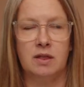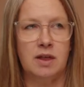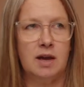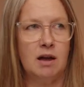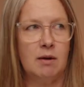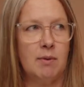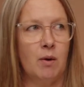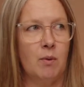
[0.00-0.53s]

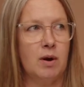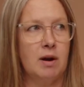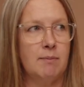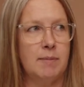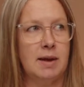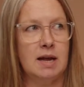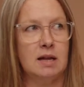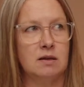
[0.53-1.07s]
think about what it
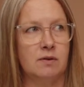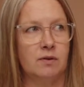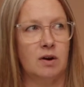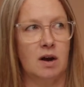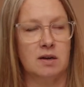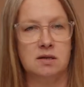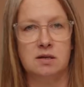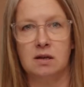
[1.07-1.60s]
means for
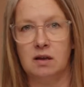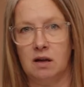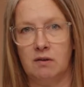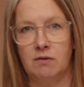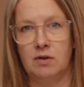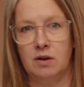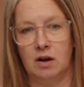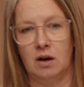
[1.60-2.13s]
us to
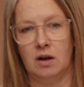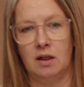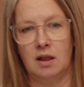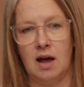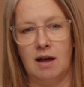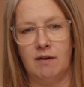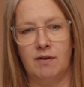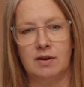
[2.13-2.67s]
live the good
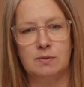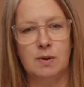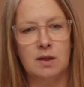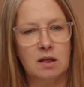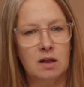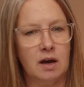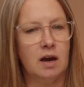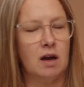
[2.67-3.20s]
life, as we
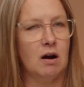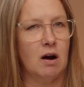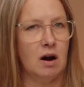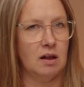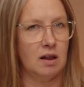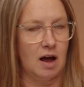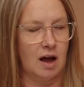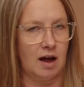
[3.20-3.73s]
look at
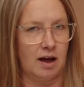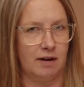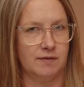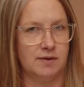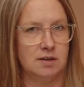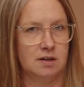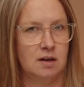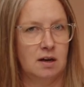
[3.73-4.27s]
our
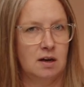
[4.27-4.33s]
lives?